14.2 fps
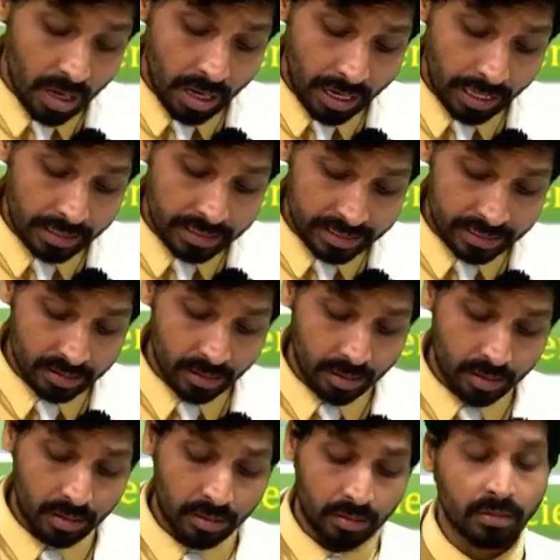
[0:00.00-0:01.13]
And
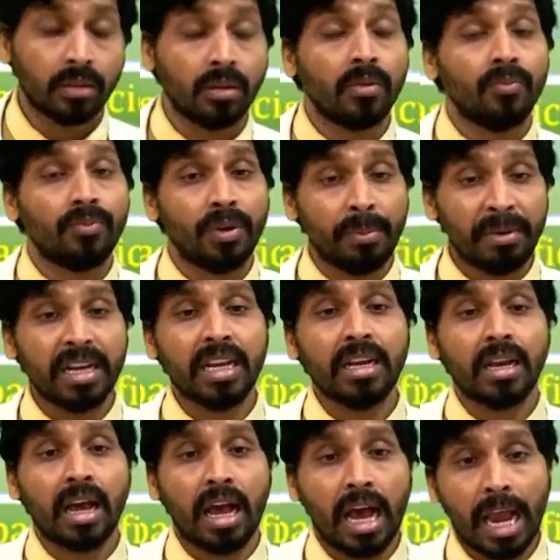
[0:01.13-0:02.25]
familial
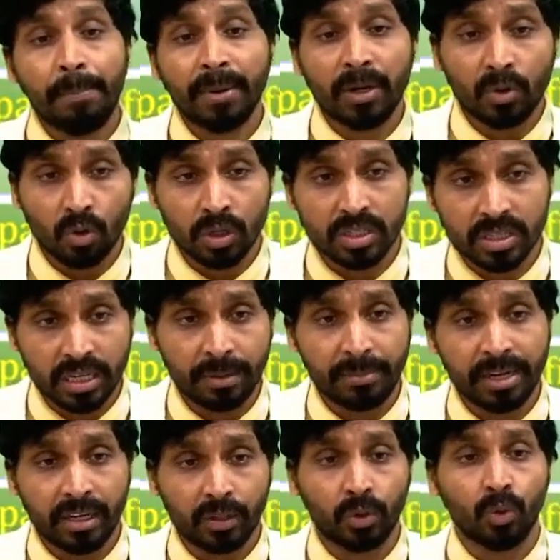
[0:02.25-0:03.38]

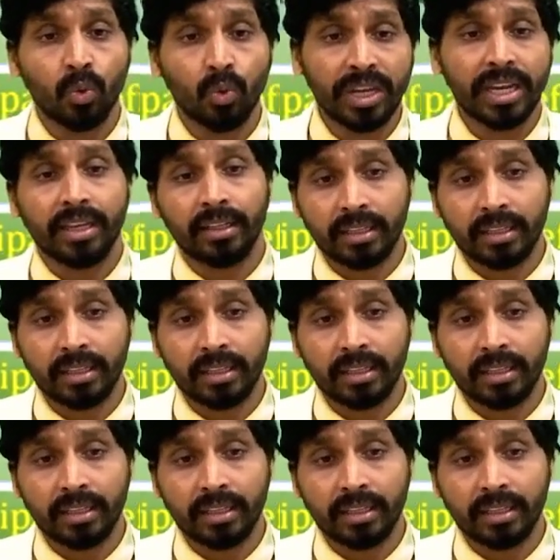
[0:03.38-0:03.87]
hypercholesterolemia 2A,